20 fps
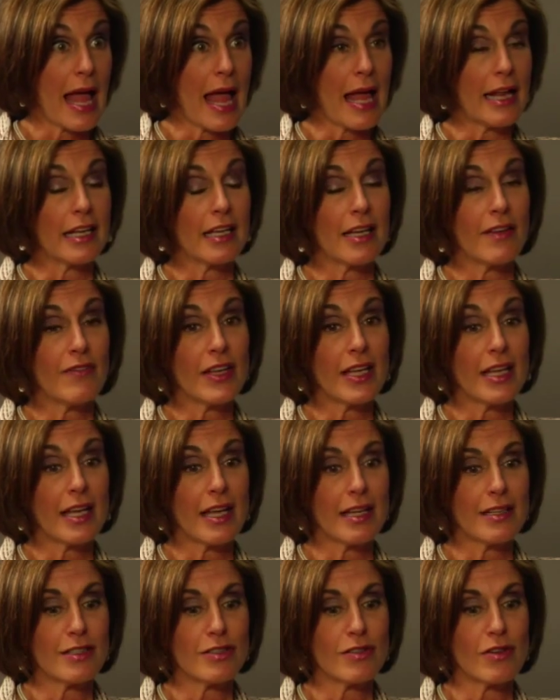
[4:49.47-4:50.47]
and giving
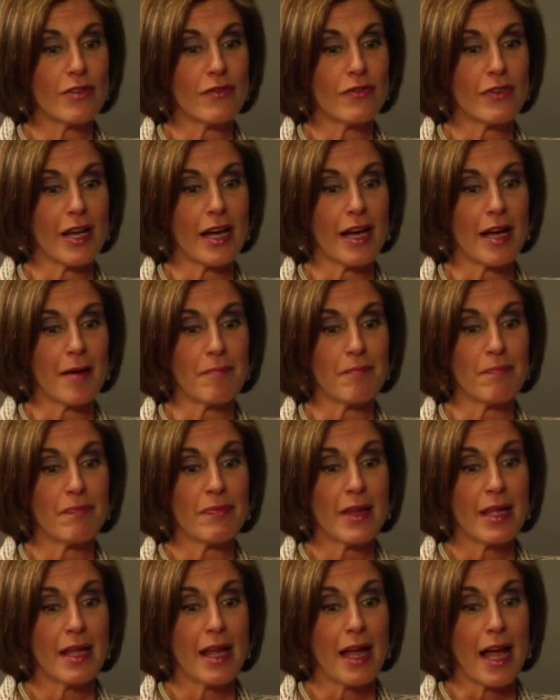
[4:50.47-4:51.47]
it sort of
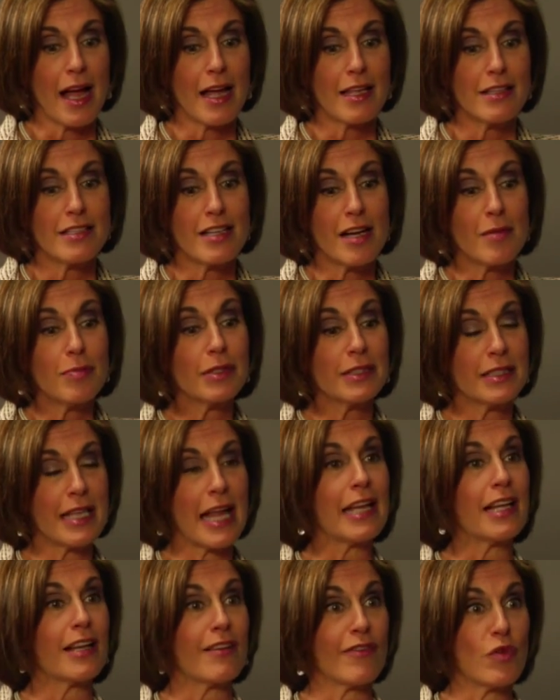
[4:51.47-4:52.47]
a double
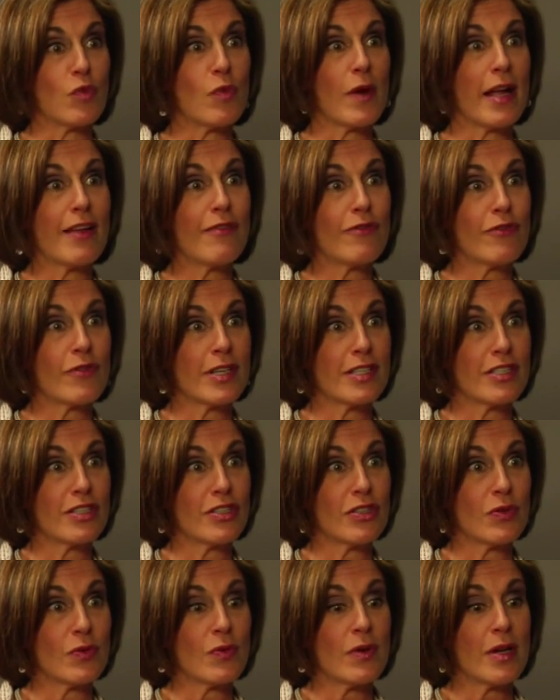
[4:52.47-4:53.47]
negative, a way for it
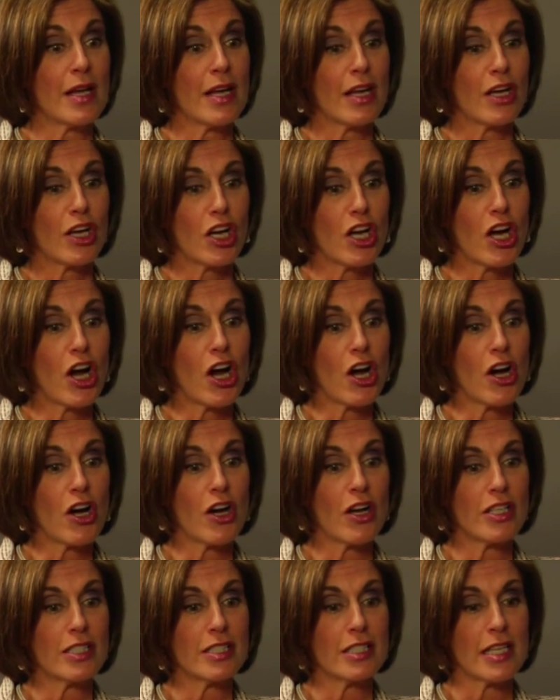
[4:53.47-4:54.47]
to
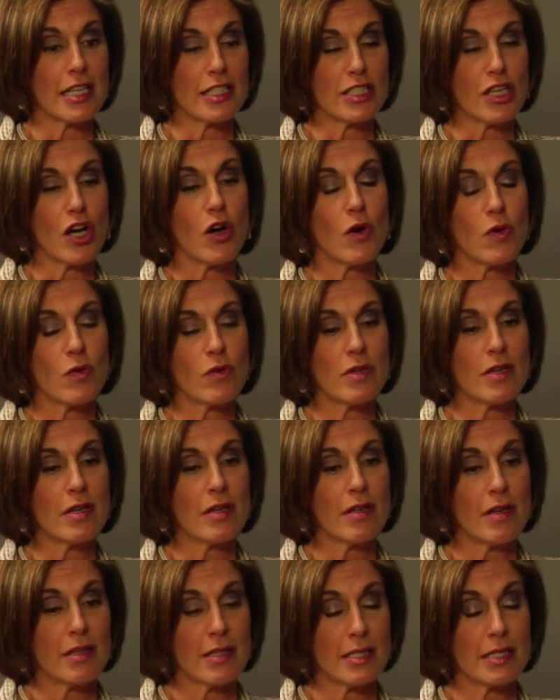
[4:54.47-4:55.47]
cause its
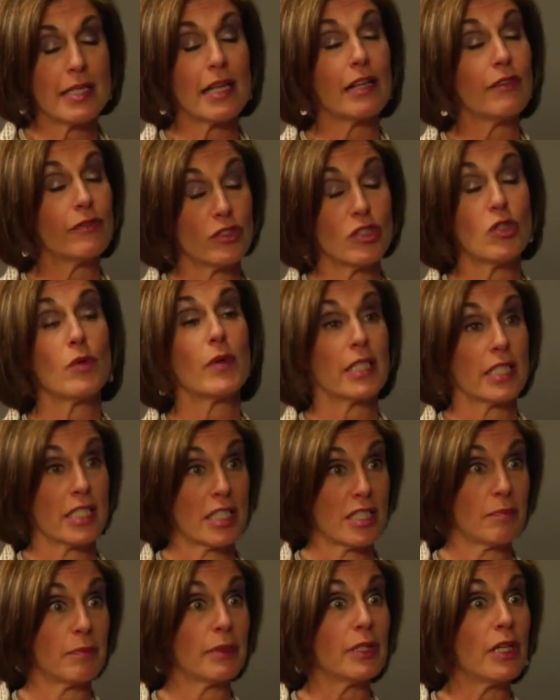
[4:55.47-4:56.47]
own self to
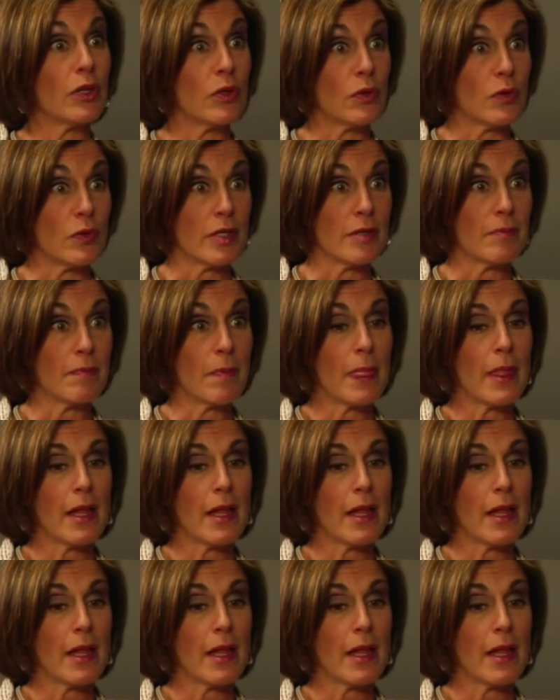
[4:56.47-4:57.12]
explode.